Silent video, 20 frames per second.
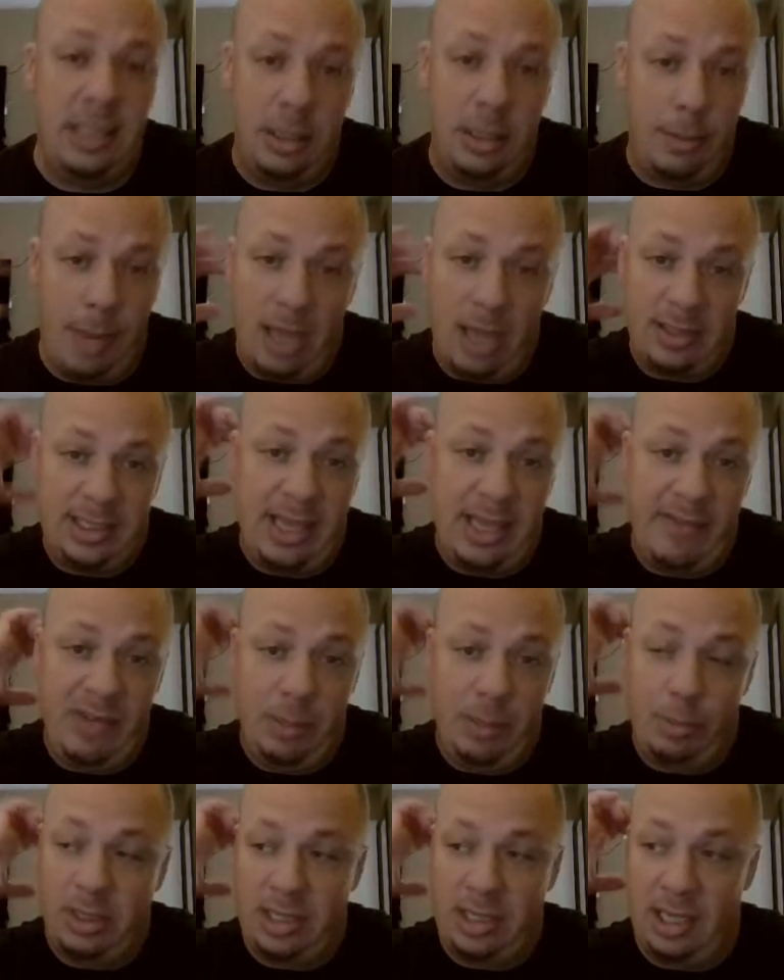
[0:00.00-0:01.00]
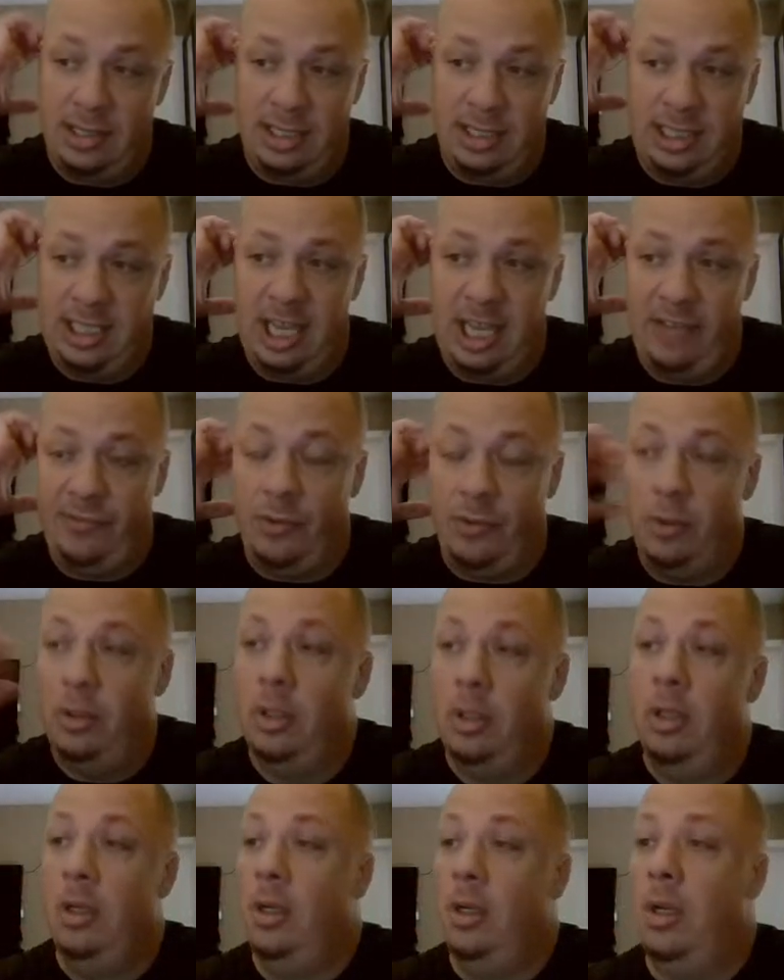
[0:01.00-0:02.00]
about 70% successful.
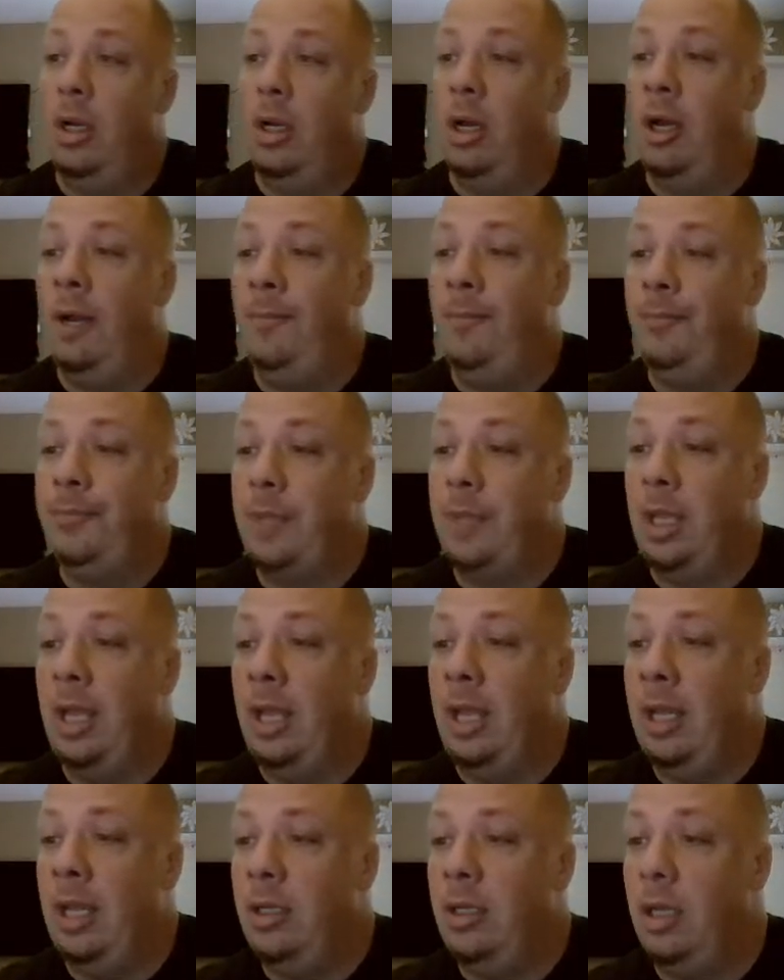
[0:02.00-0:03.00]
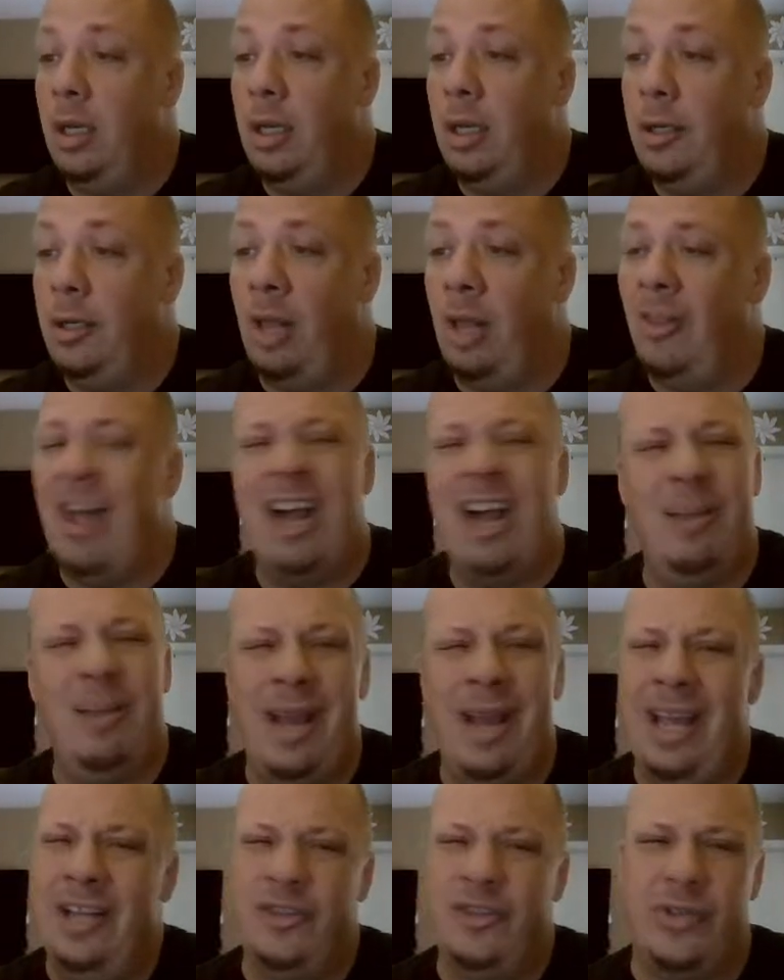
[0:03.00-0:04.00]
And a lot of my
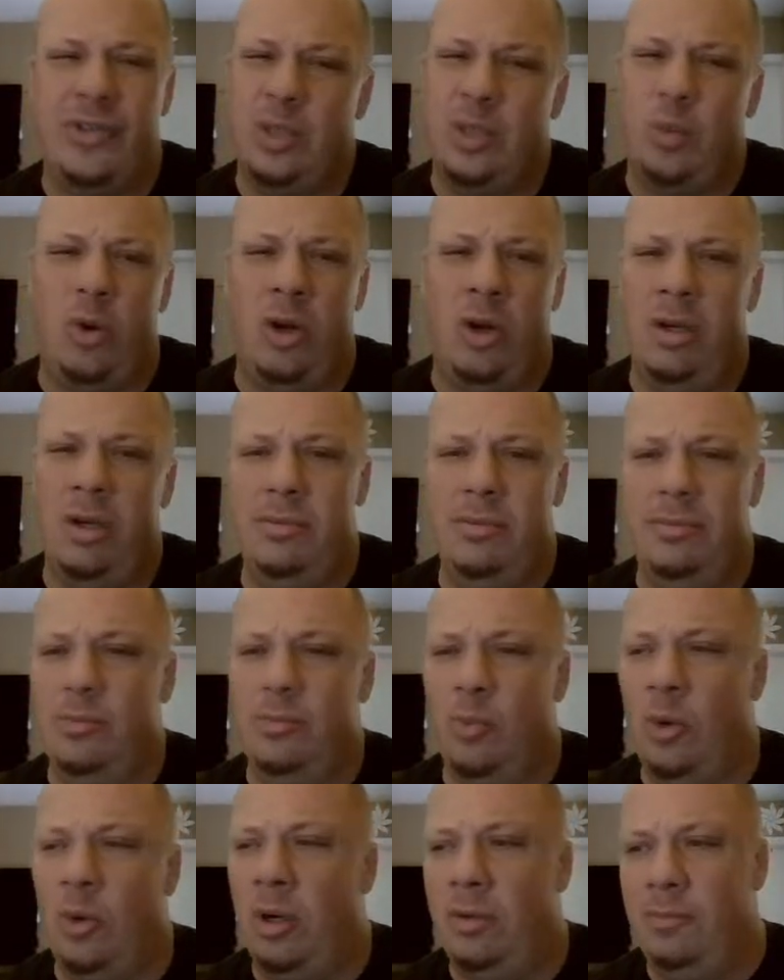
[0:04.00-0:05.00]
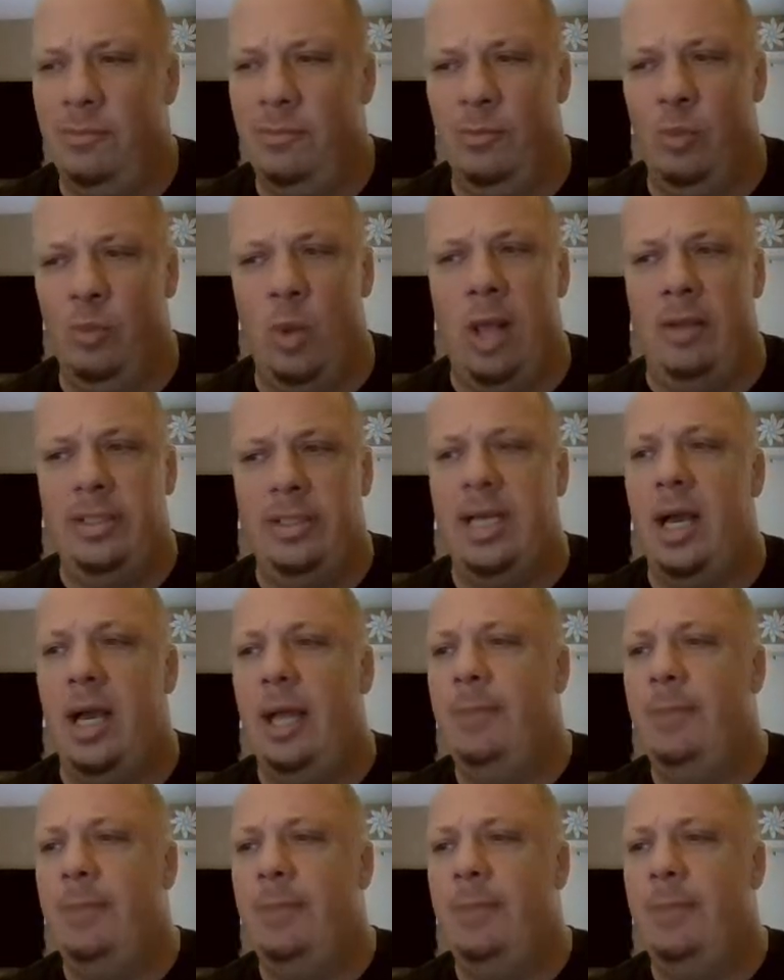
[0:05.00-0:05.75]
entries weren't well timed.